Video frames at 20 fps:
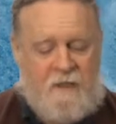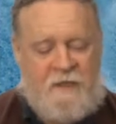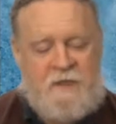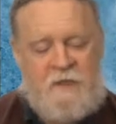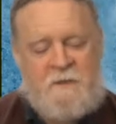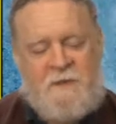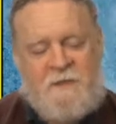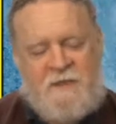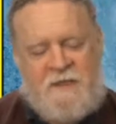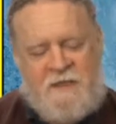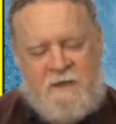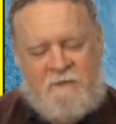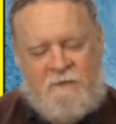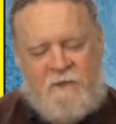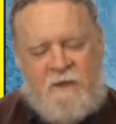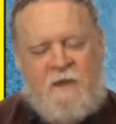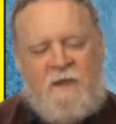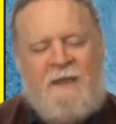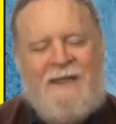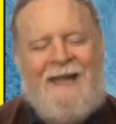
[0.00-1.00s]
It
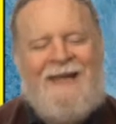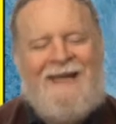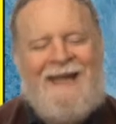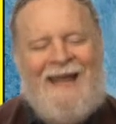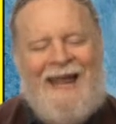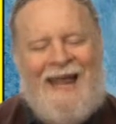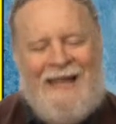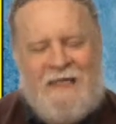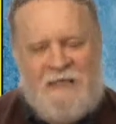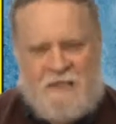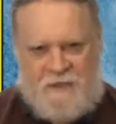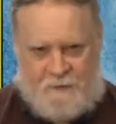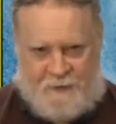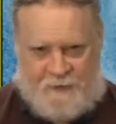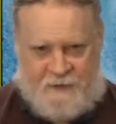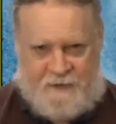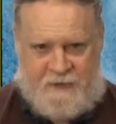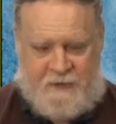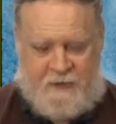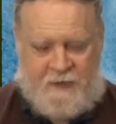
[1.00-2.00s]
specifically and
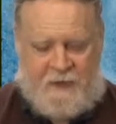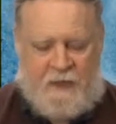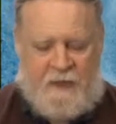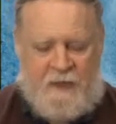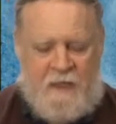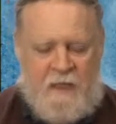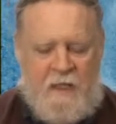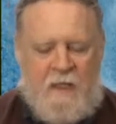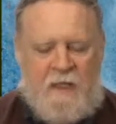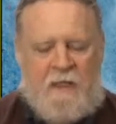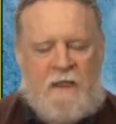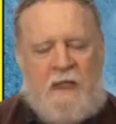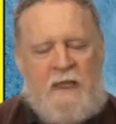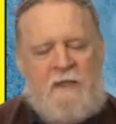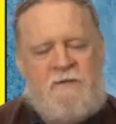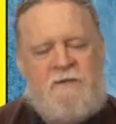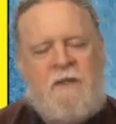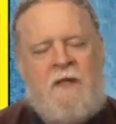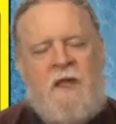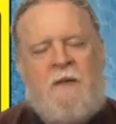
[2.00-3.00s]
explicitly
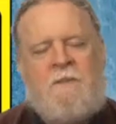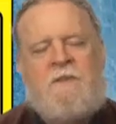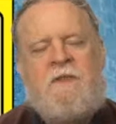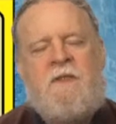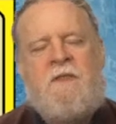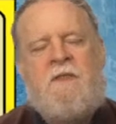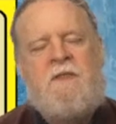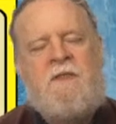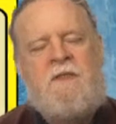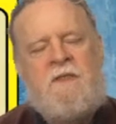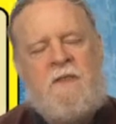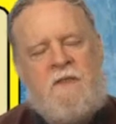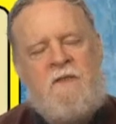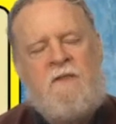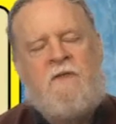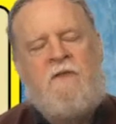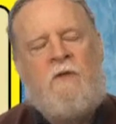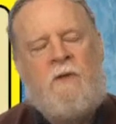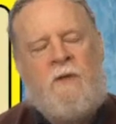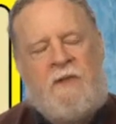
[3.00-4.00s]
leaves it up to the
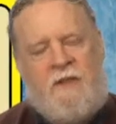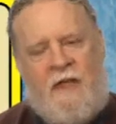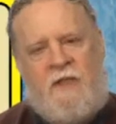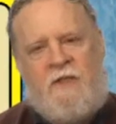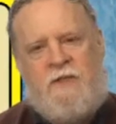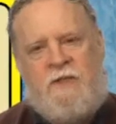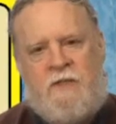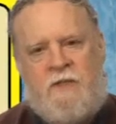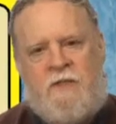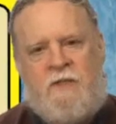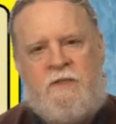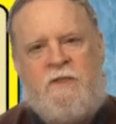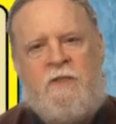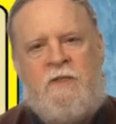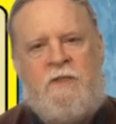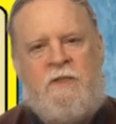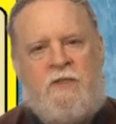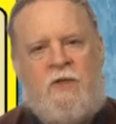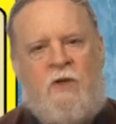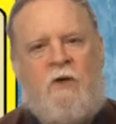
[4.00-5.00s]
signatory nations to
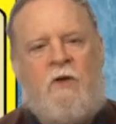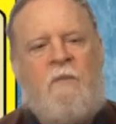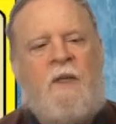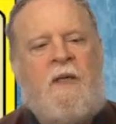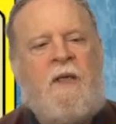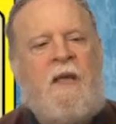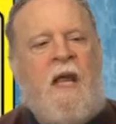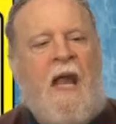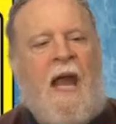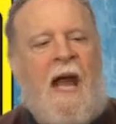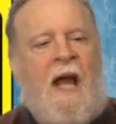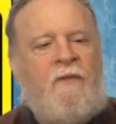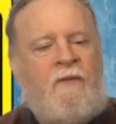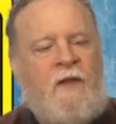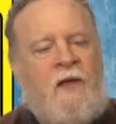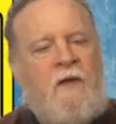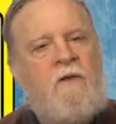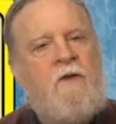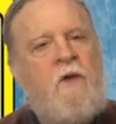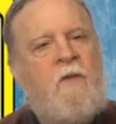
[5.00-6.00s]
determine how
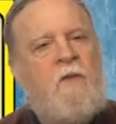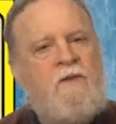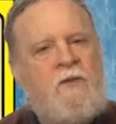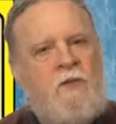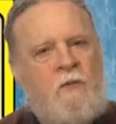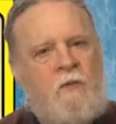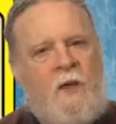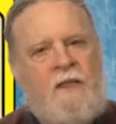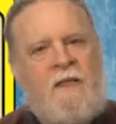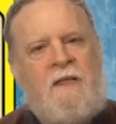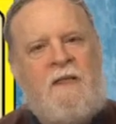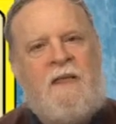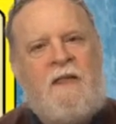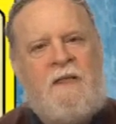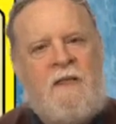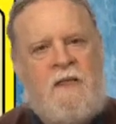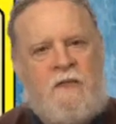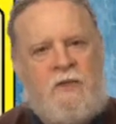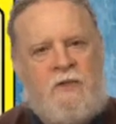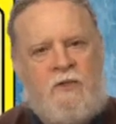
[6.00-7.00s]
they are going to
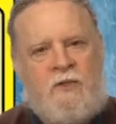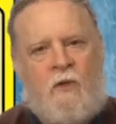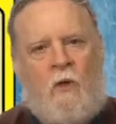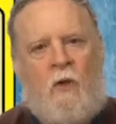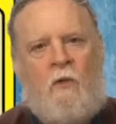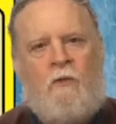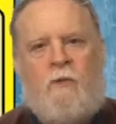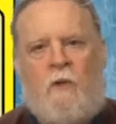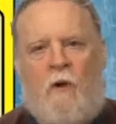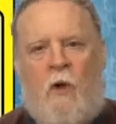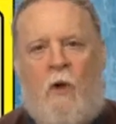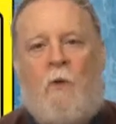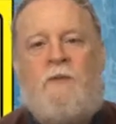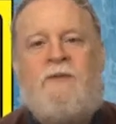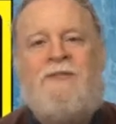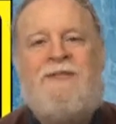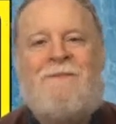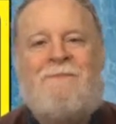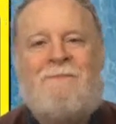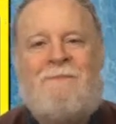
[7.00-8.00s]
regulate and control their
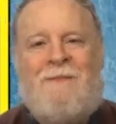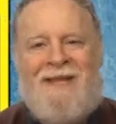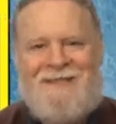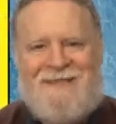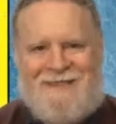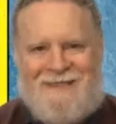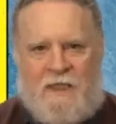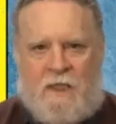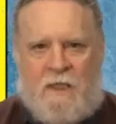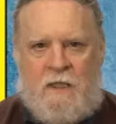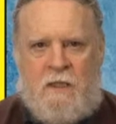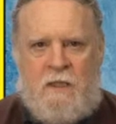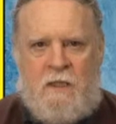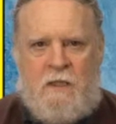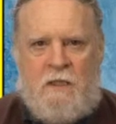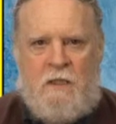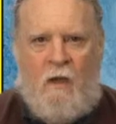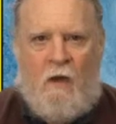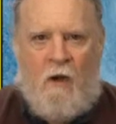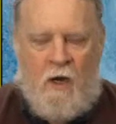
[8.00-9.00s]
own domestic
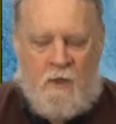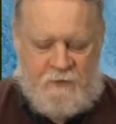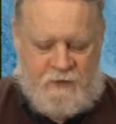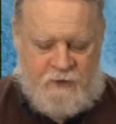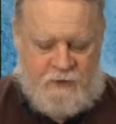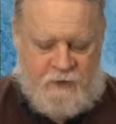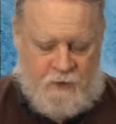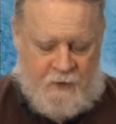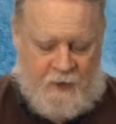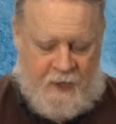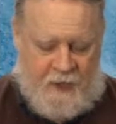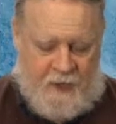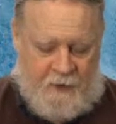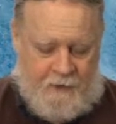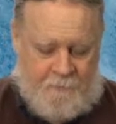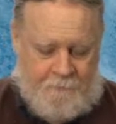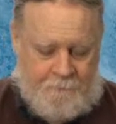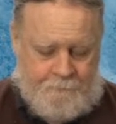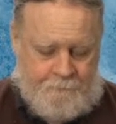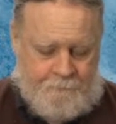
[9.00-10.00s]
arms trade.